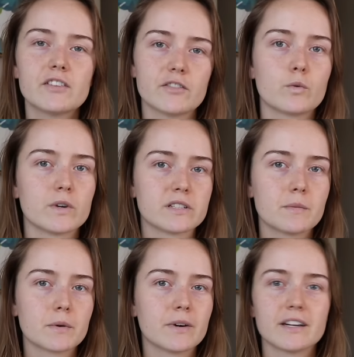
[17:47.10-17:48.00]
if it was
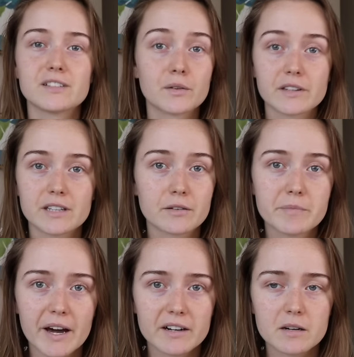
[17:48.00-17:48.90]
number one, I don't think that would
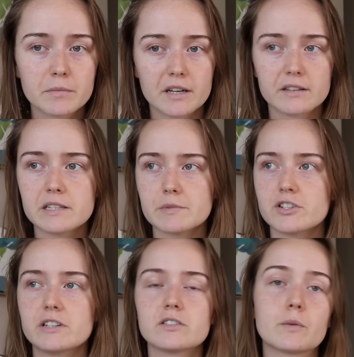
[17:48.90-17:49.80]
matter, but these
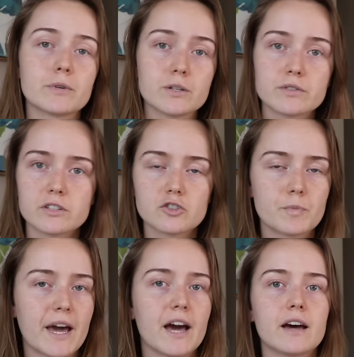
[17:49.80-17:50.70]
machines are produced in
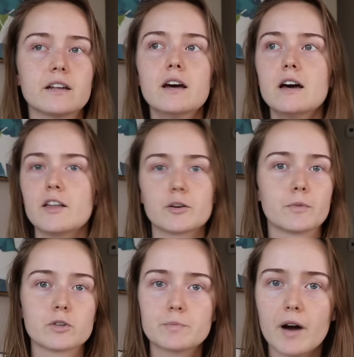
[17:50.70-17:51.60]
Japan, they're
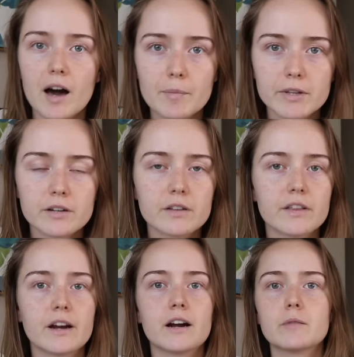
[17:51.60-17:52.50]
most popular
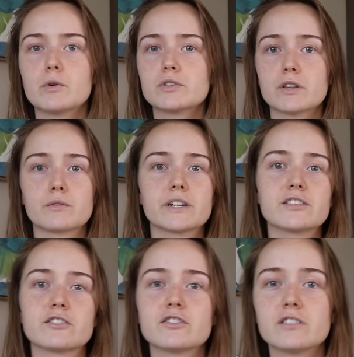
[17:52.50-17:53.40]
there. Most of the
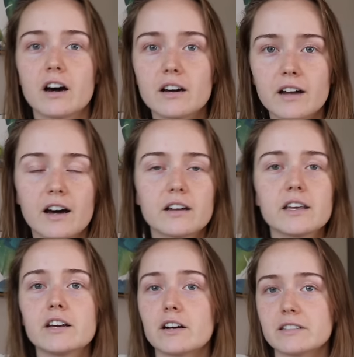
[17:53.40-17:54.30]
research done on
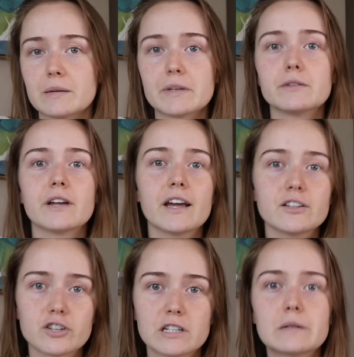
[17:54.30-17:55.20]
ERW and
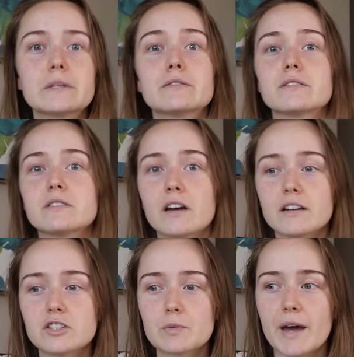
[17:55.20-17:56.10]
HRW is done
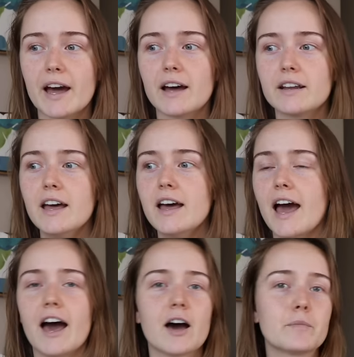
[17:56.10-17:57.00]
in Japan.
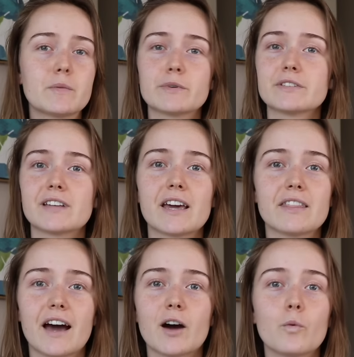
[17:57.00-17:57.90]
Uh, people say
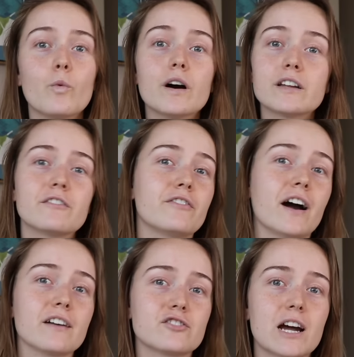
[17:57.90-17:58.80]
that one in
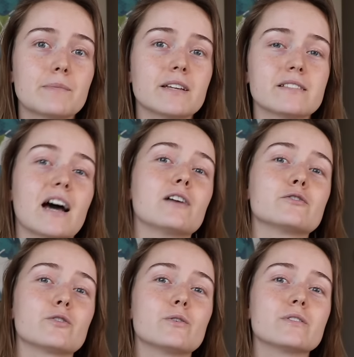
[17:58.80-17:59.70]
five Japanese
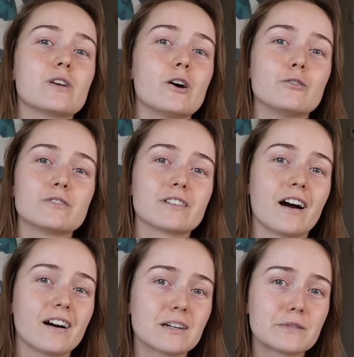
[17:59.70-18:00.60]
households owns a
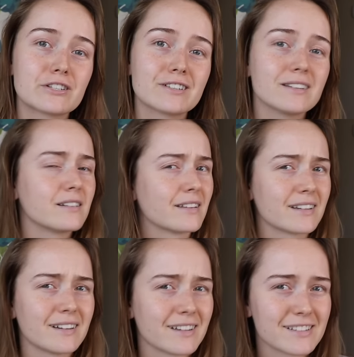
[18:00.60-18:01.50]
Kangen machine, not that
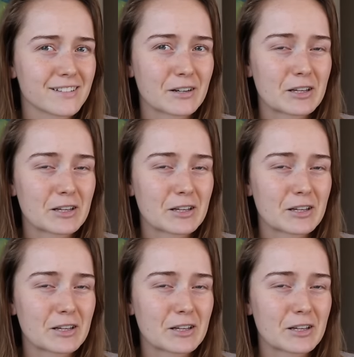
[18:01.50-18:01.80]
I necessarily